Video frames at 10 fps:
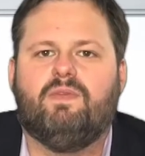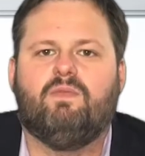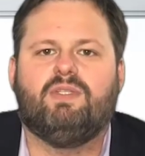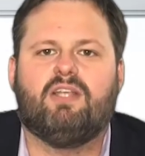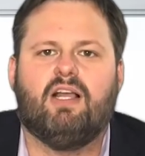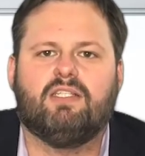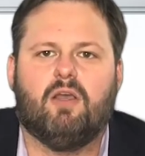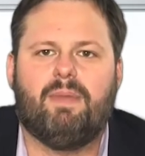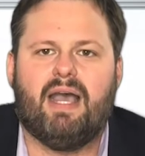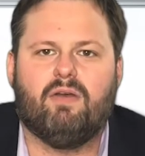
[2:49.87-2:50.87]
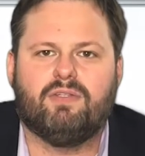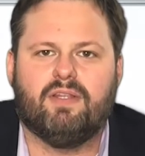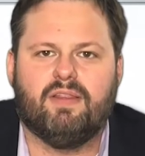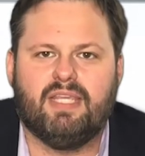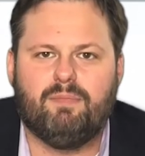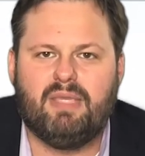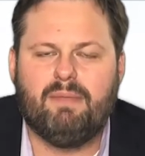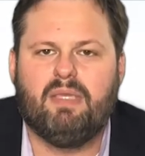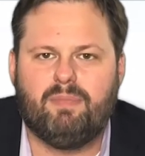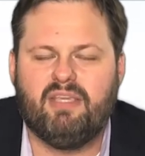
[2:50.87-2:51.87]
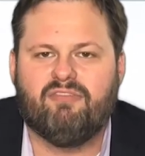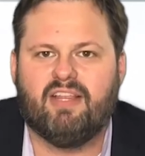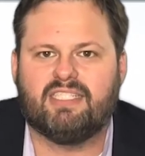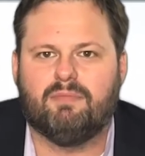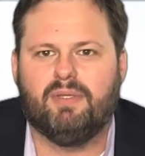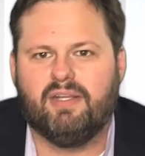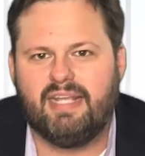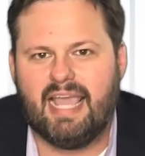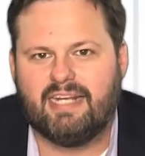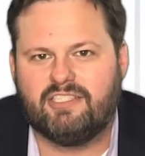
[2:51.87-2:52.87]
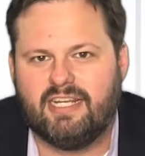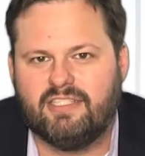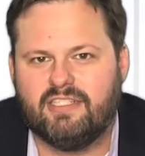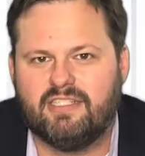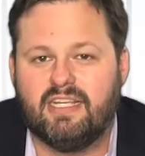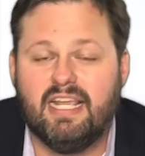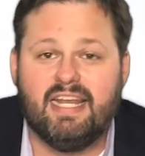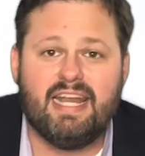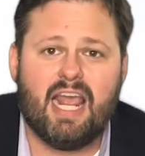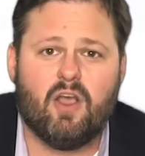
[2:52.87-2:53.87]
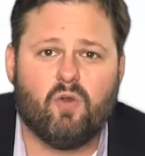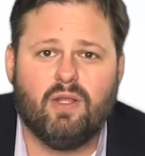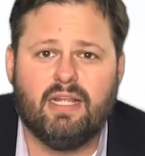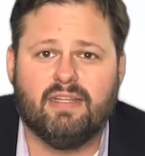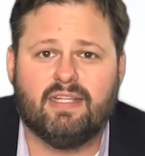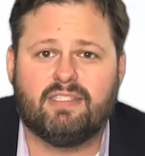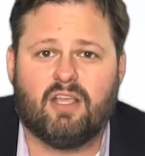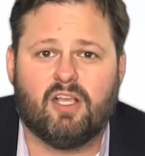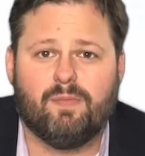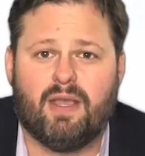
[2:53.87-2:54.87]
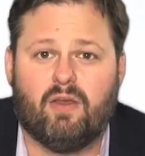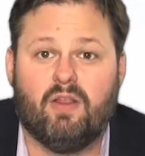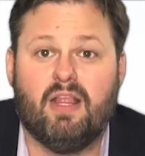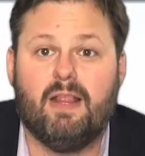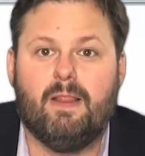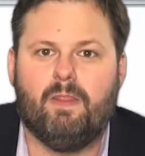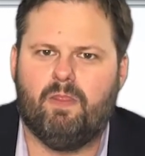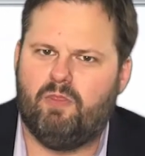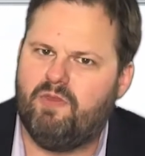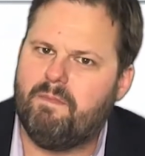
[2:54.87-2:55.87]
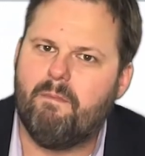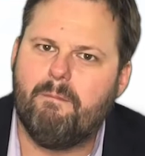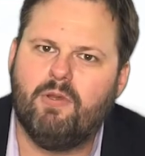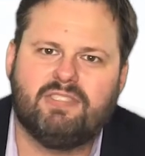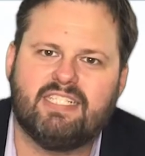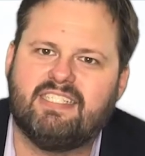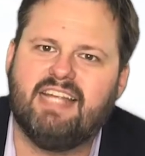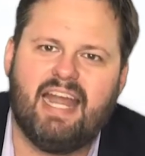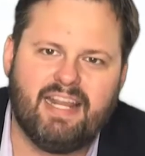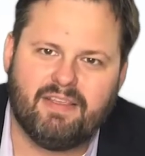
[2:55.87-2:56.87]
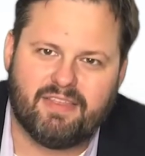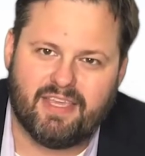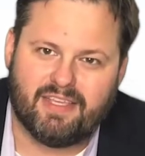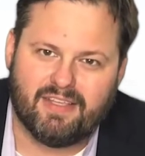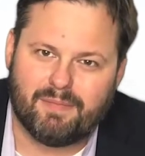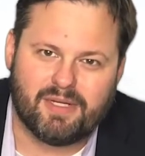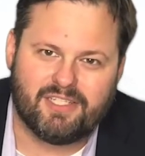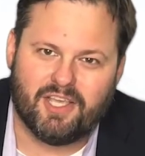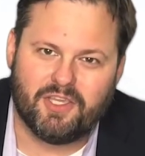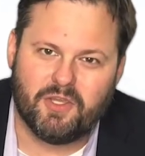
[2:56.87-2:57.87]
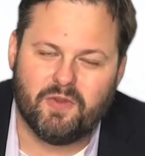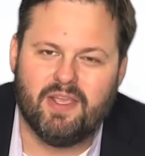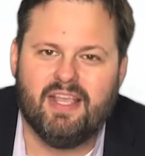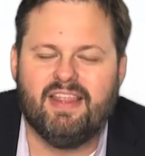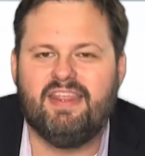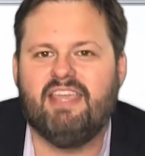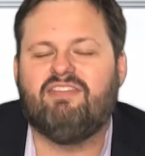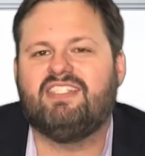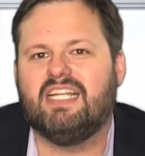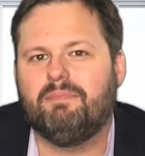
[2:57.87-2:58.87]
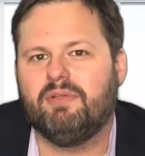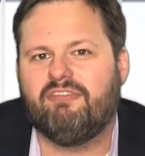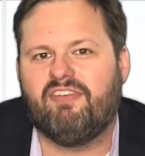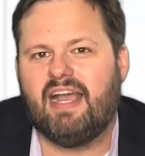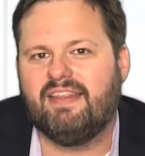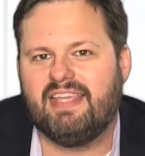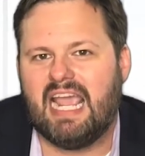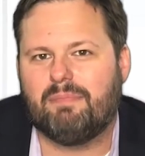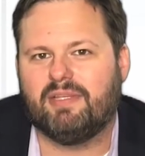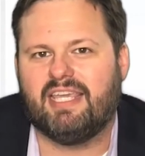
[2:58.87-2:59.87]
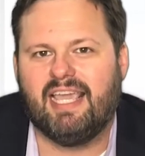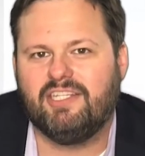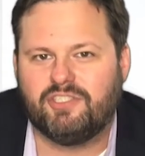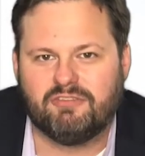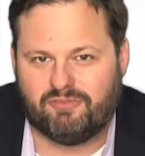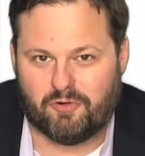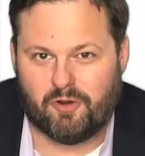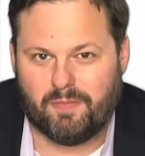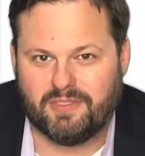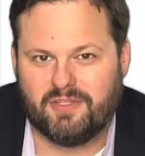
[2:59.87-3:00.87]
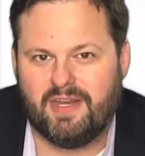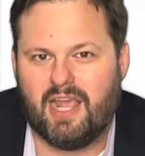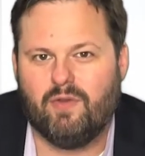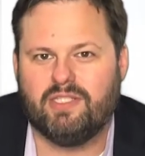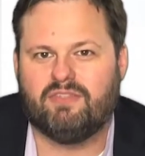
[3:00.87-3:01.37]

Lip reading: we talked about the PPP Flexibility Act changes. Now let's talk about the most exciting thing I'm going to tell you. They've simplified the application form. So now it's